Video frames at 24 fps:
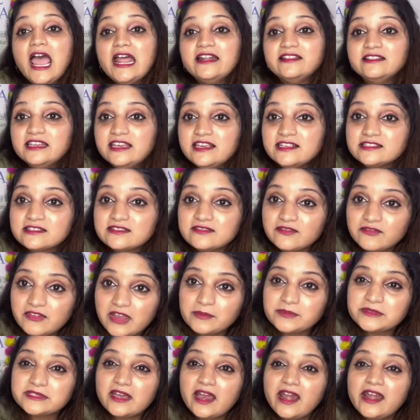And these
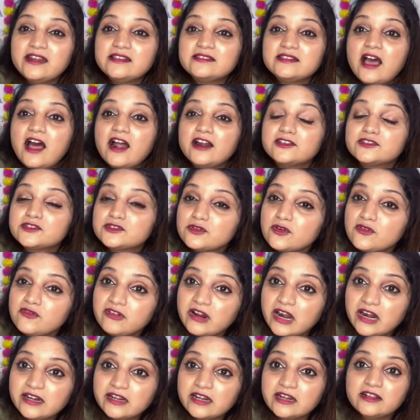websites are so
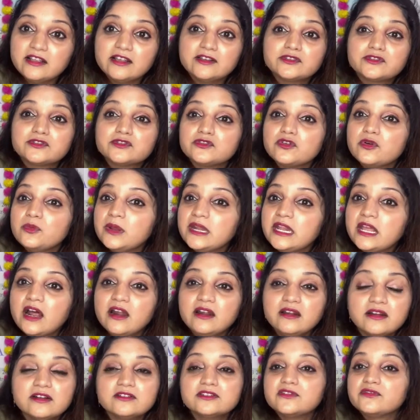flooded. There's so many
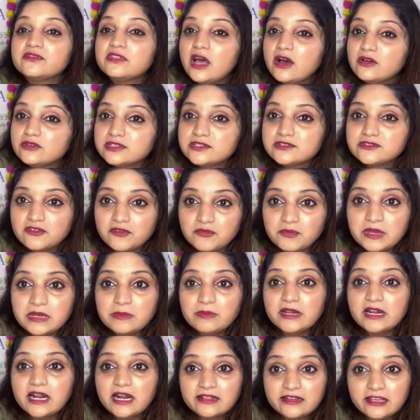hundreds of thousands of
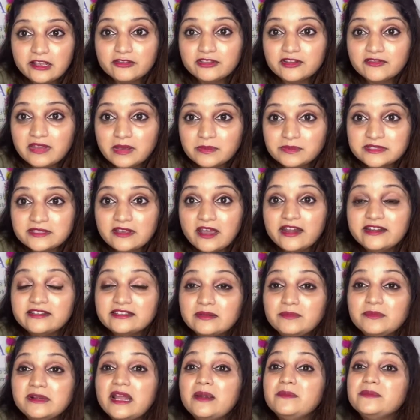people are there on the
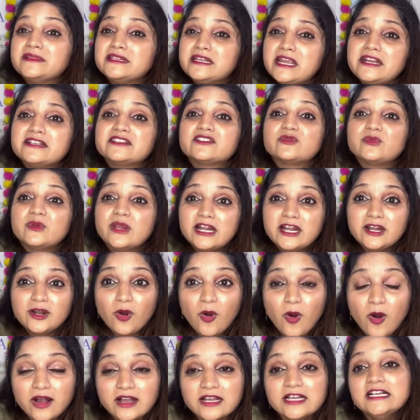website. Sometimes it takes really
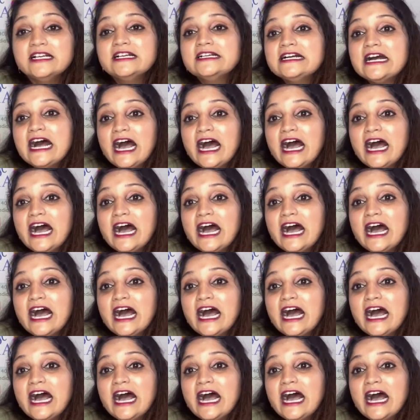long.